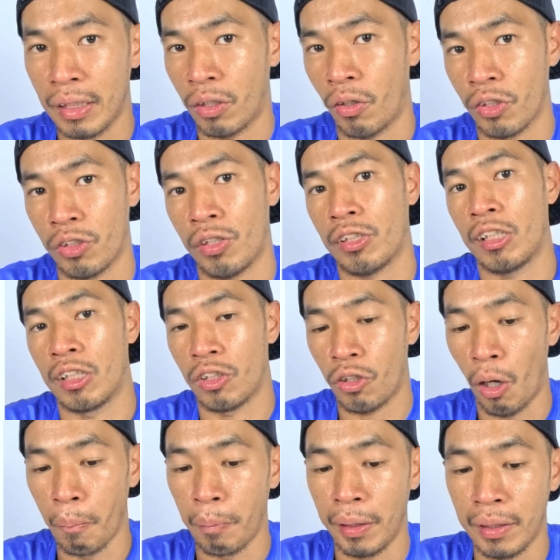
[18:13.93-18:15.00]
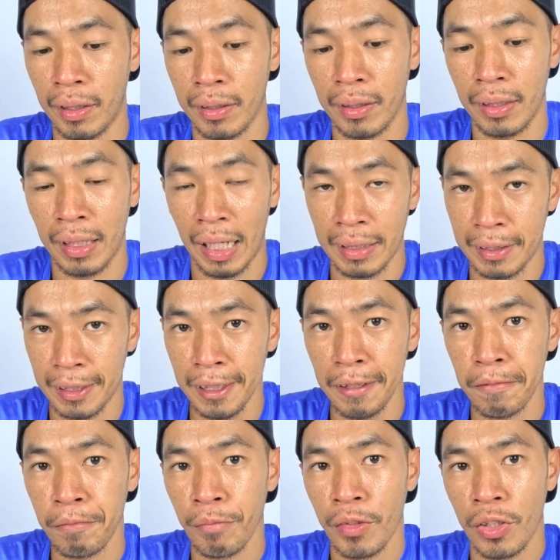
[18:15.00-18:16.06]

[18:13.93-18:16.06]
The construction is completed last year.